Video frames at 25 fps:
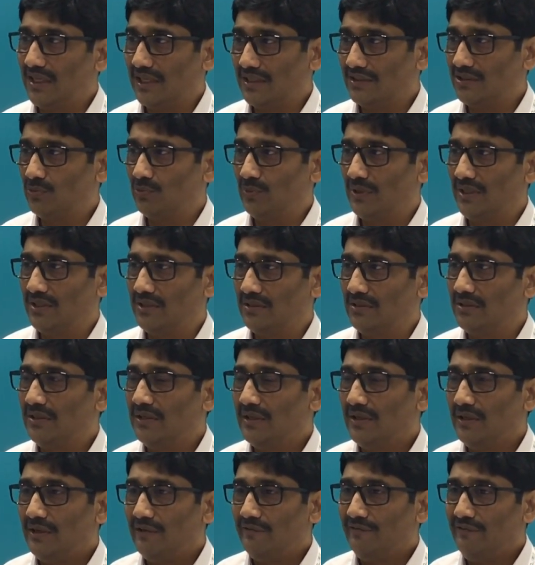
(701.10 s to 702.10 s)
that's when
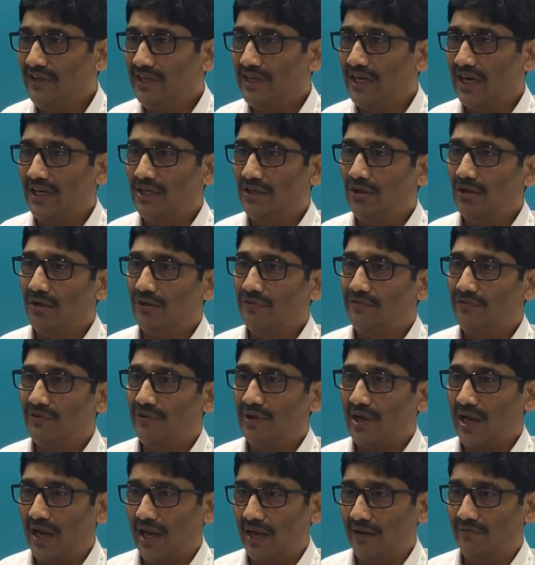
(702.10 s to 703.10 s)
we kind of
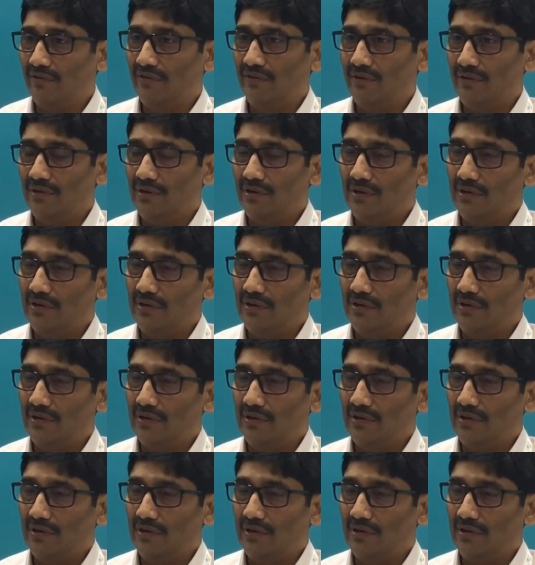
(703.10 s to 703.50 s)
have a